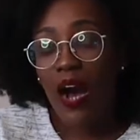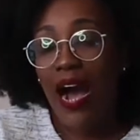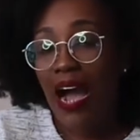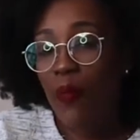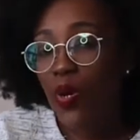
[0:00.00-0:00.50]

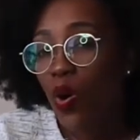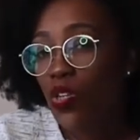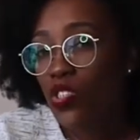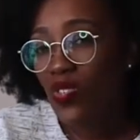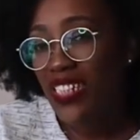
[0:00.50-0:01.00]
I would
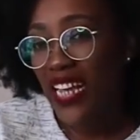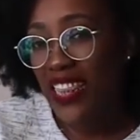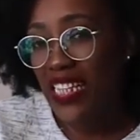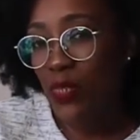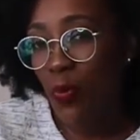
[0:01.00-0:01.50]
also take
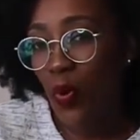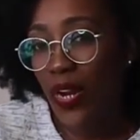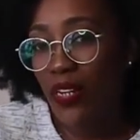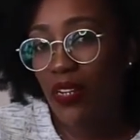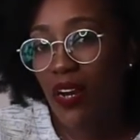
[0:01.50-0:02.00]
this
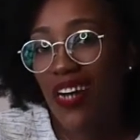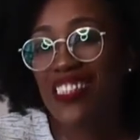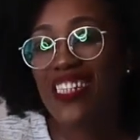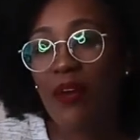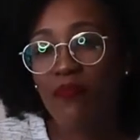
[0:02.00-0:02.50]
point a
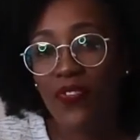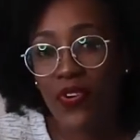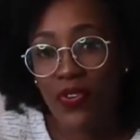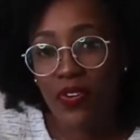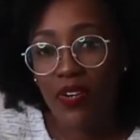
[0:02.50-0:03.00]
step
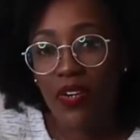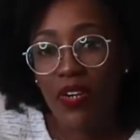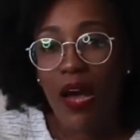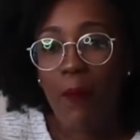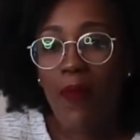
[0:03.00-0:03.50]
further
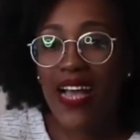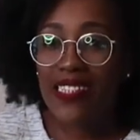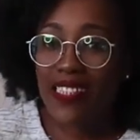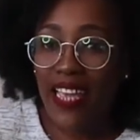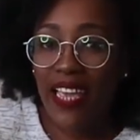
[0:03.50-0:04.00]
by
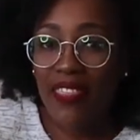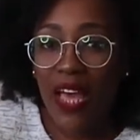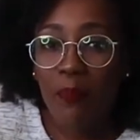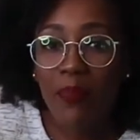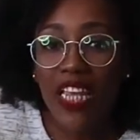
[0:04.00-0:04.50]
saying
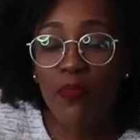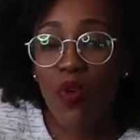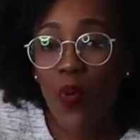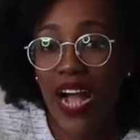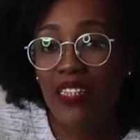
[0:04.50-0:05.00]
that being
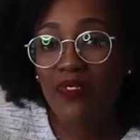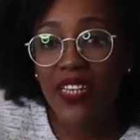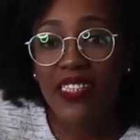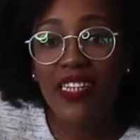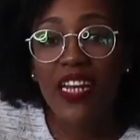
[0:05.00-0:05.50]
proactive
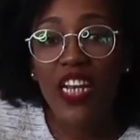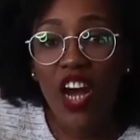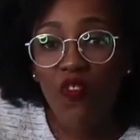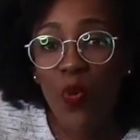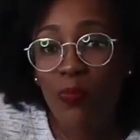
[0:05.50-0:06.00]
isn't
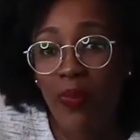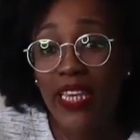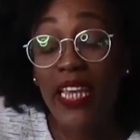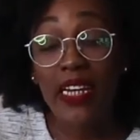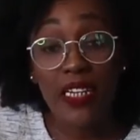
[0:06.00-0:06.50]
enough when
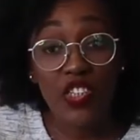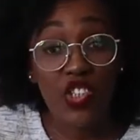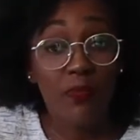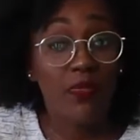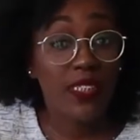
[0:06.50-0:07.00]
making
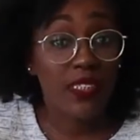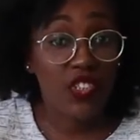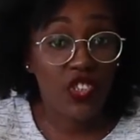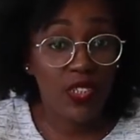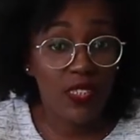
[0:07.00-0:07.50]
leadership
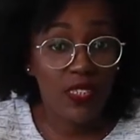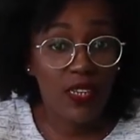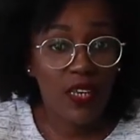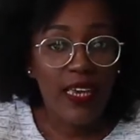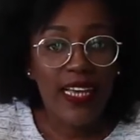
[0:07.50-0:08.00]
decisions.
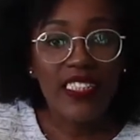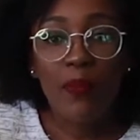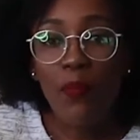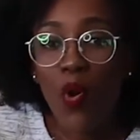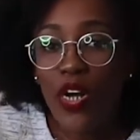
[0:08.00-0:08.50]
It's
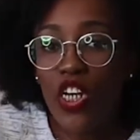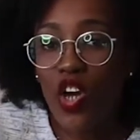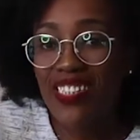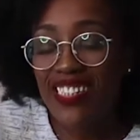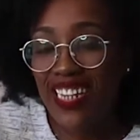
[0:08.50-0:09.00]
important
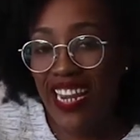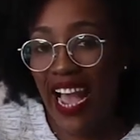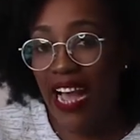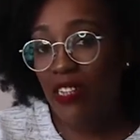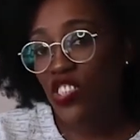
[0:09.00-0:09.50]
not to take
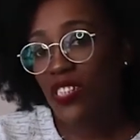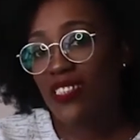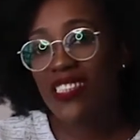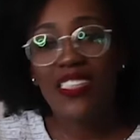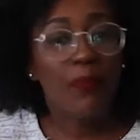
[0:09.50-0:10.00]
action
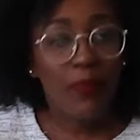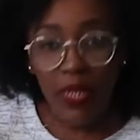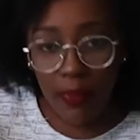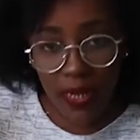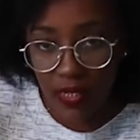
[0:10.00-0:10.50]
simply
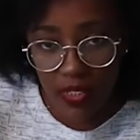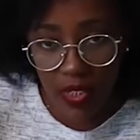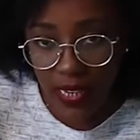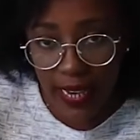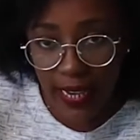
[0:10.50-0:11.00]
because you
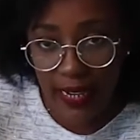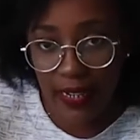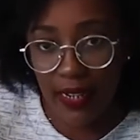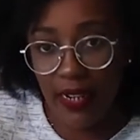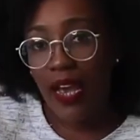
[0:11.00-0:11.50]
can
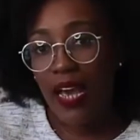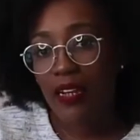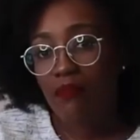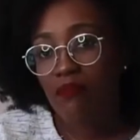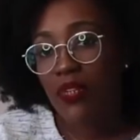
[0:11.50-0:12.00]

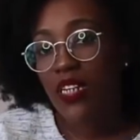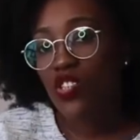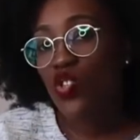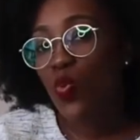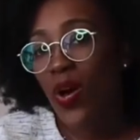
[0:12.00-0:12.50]
and
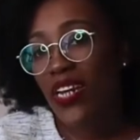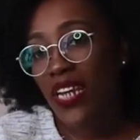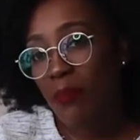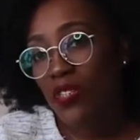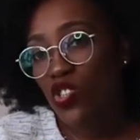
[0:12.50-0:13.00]
because you want to
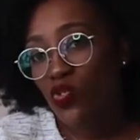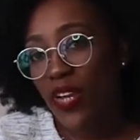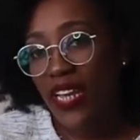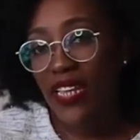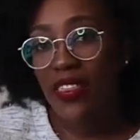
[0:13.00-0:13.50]

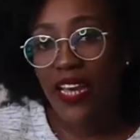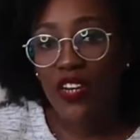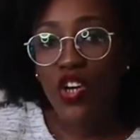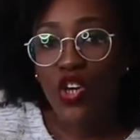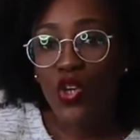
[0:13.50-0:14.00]
demonstrate that
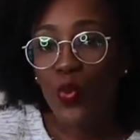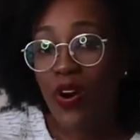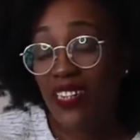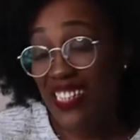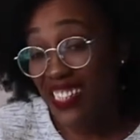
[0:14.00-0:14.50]
you
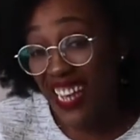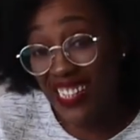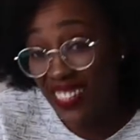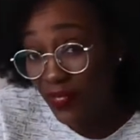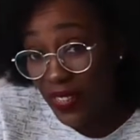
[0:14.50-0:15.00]
are a
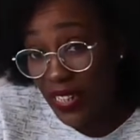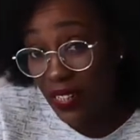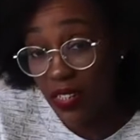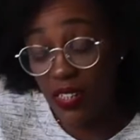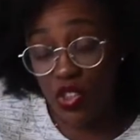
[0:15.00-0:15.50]
decisive leader
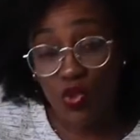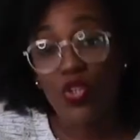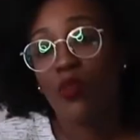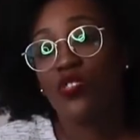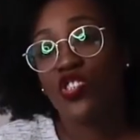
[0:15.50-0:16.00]
and you
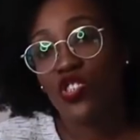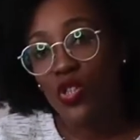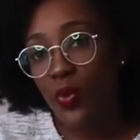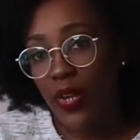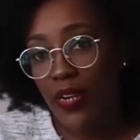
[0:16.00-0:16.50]
know what you're
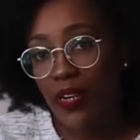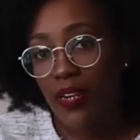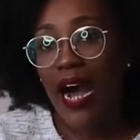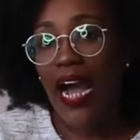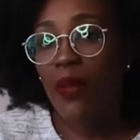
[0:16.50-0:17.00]
doing.
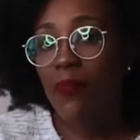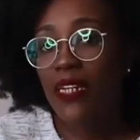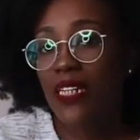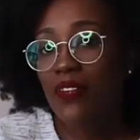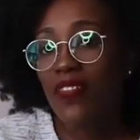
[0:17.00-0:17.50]
I
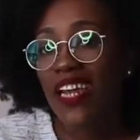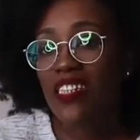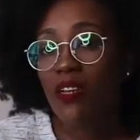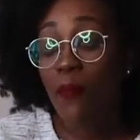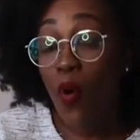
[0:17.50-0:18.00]
believe that it's
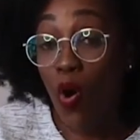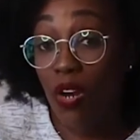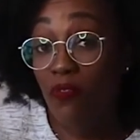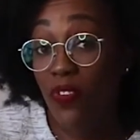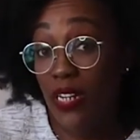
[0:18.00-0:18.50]

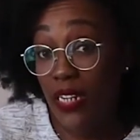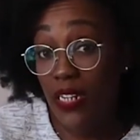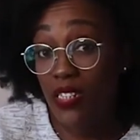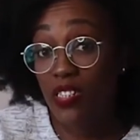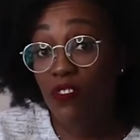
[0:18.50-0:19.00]
important for
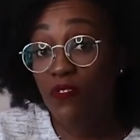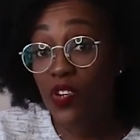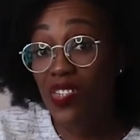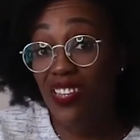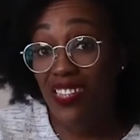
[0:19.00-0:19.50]
leaders to
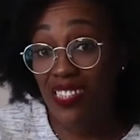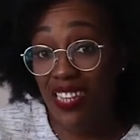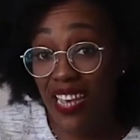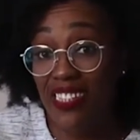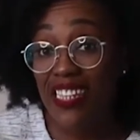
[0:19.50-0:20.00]
first
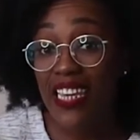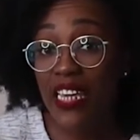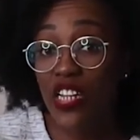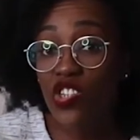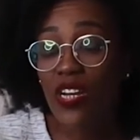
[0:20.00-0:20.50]
assess
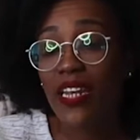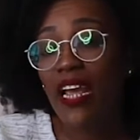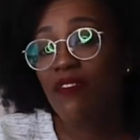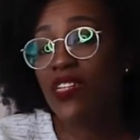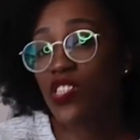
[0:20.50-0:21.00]
each and
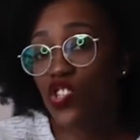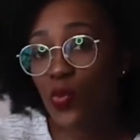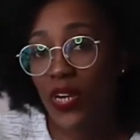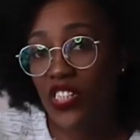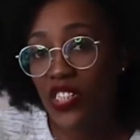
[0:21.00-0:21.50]
every
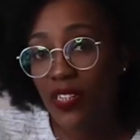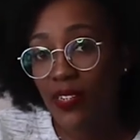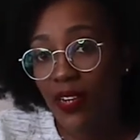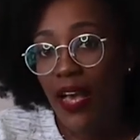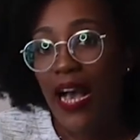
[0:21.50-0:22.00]
situation
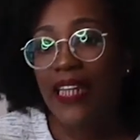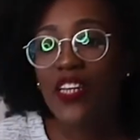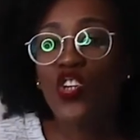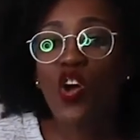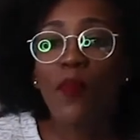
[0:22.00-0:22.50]
and
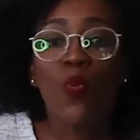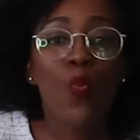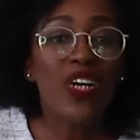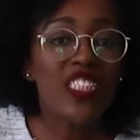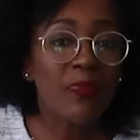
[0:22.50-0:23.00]
determine
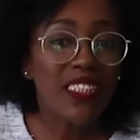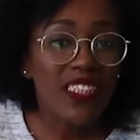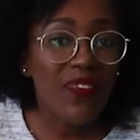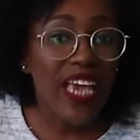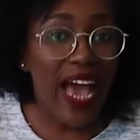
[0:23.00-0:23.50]
what
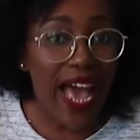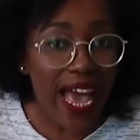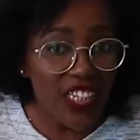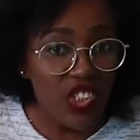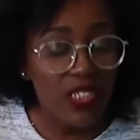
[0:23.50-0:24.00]
specific
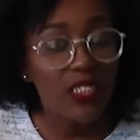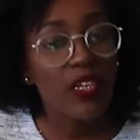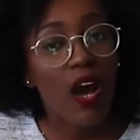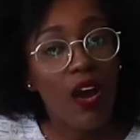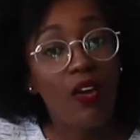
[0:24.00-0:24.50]
actions
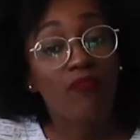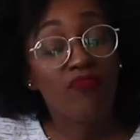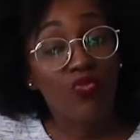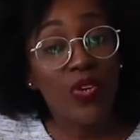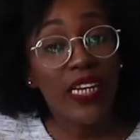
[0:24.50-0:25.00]
are
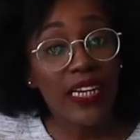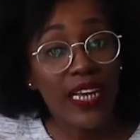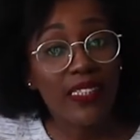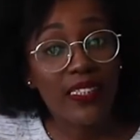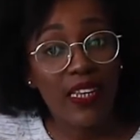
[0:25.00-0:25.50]
really
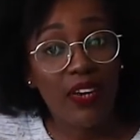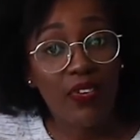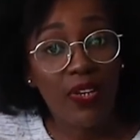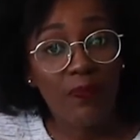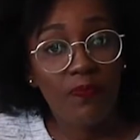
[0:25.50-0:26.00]

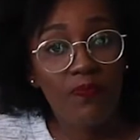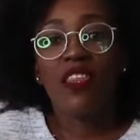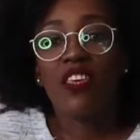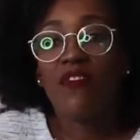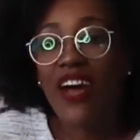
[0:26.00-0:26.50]
necessary.
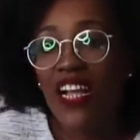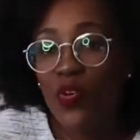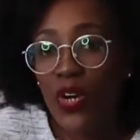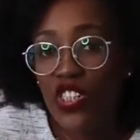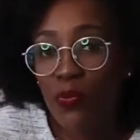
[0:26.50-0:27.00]
The
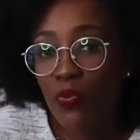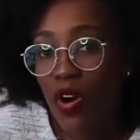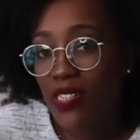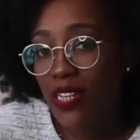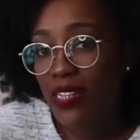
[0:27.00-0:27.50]
evaluation
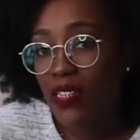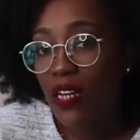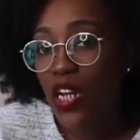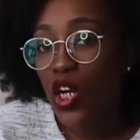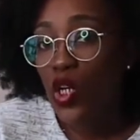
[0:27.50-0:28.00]
process could
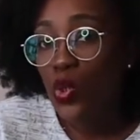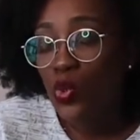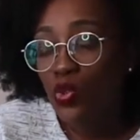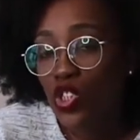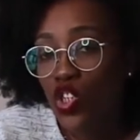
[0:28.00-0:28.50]

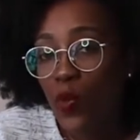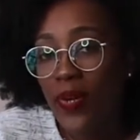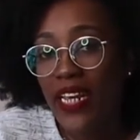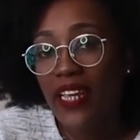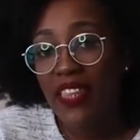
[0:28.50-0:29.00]
include
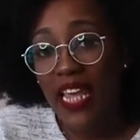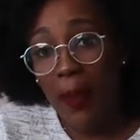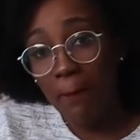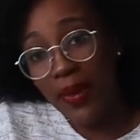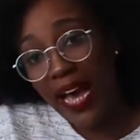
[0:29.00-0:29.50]
determining the
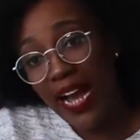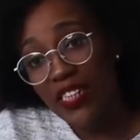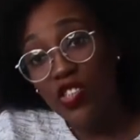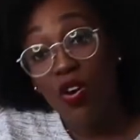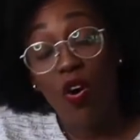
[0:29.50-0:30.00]

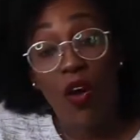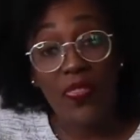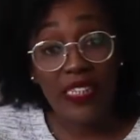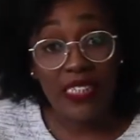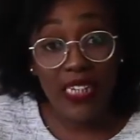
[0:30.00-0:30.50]
impact on
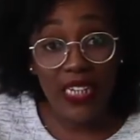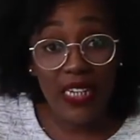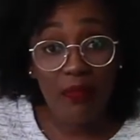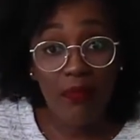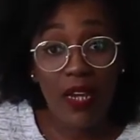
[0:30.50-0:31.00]
the
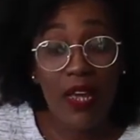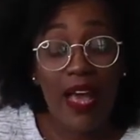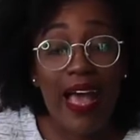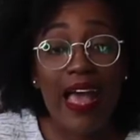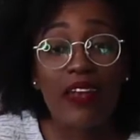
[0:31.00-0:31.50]
team
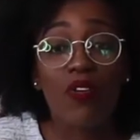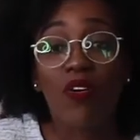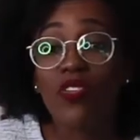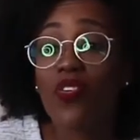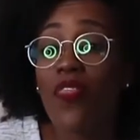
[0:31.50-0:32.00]
and
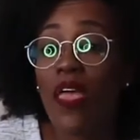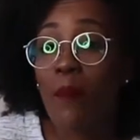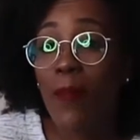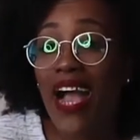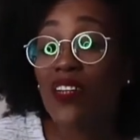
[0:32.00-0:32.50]
also the
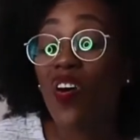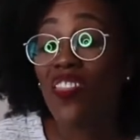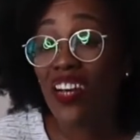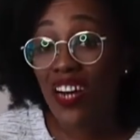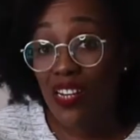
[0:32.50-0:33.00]
impact on
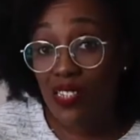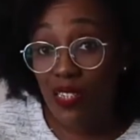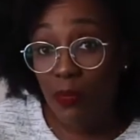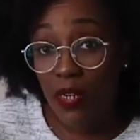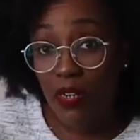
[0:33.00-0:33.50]
the
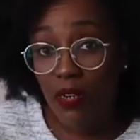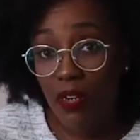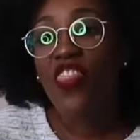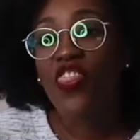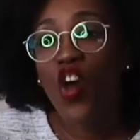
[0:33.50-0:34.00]
customer.
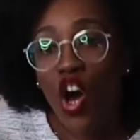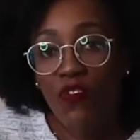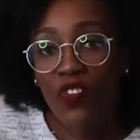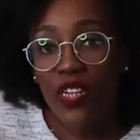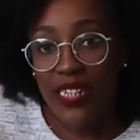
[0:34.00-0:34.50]

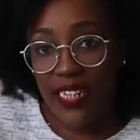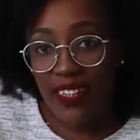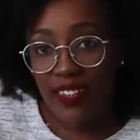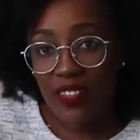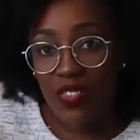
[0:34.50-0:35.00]
Thoughtful
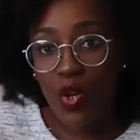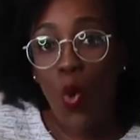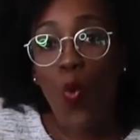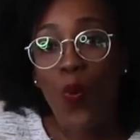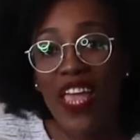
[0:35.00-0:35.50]
leaders
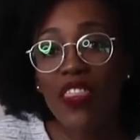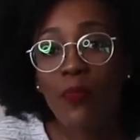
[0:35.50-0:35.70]
weigh the